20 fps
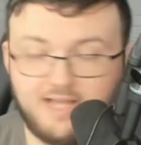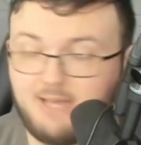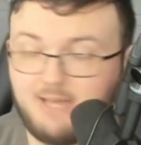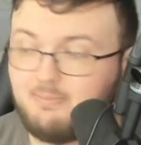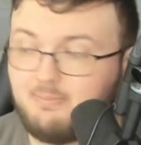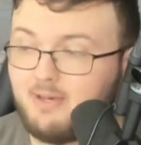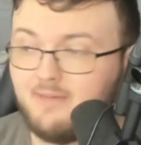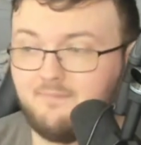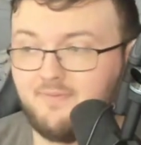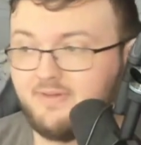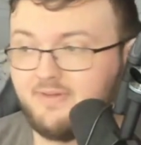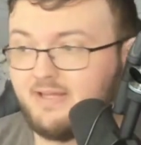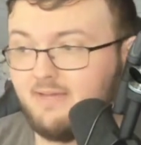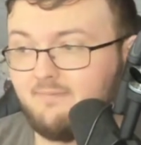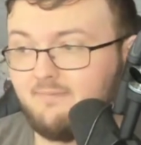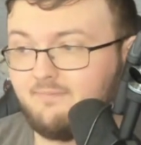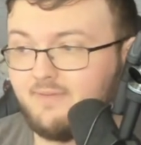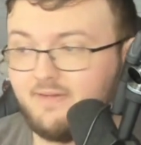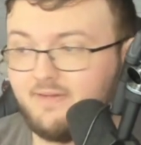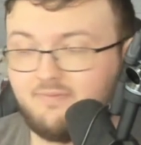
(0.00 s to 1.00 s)
I bought him for
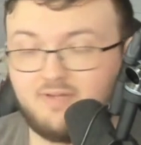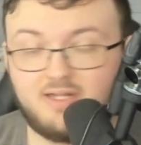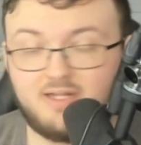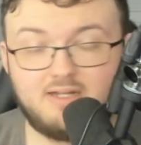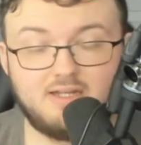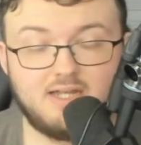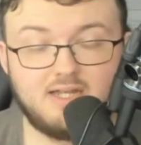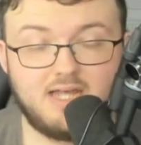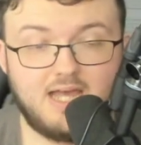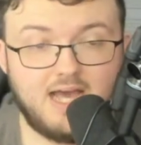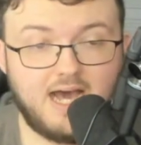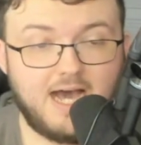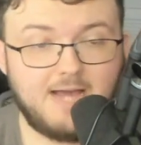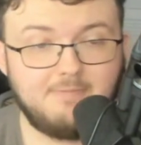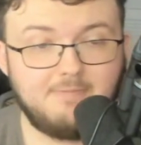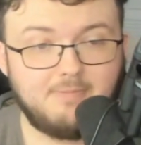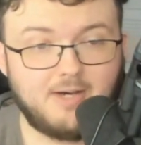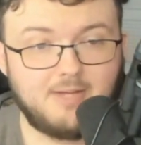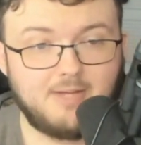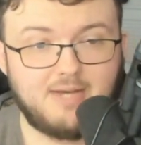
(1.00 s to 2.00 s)
$750.
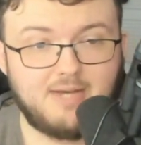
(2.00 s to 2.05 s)
I bought